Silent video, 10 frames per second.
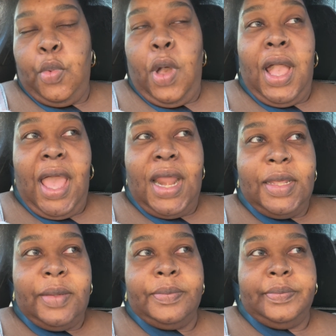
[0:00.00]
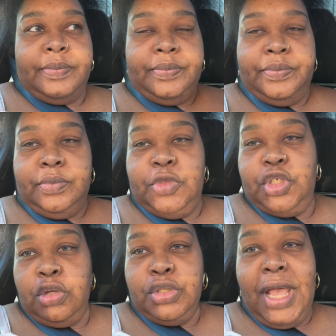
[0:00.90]
Well, I got up,
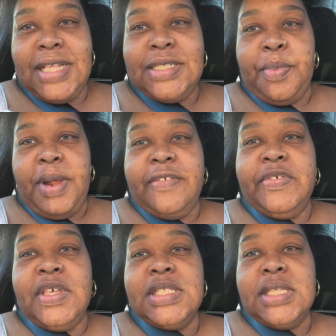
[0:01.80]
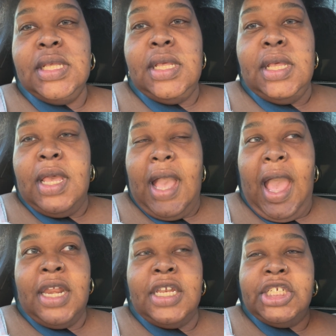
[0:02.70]
showed you guys the breakfast,
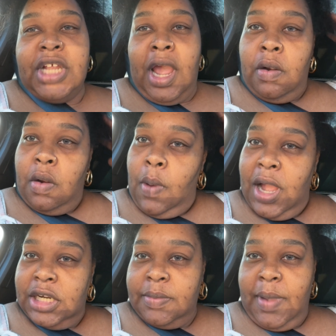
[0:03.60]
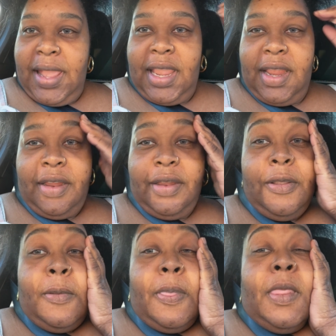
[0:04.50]
got in the shower, washed my hair,
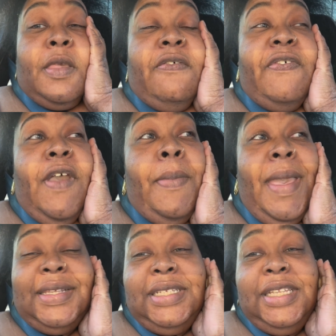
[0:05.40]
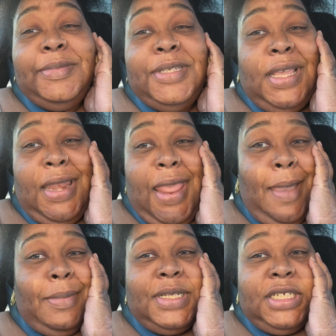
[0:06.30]
fell back asleep, took a
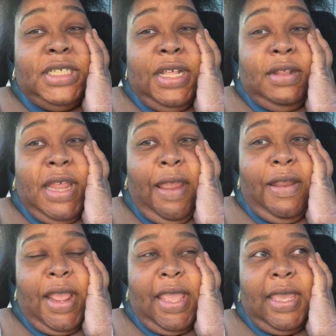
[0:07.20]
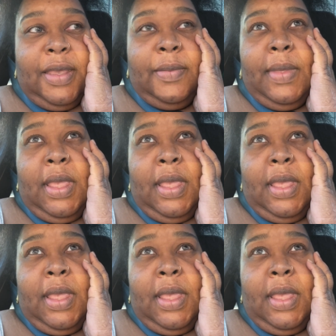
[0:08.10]
nap because that's just how tired I am.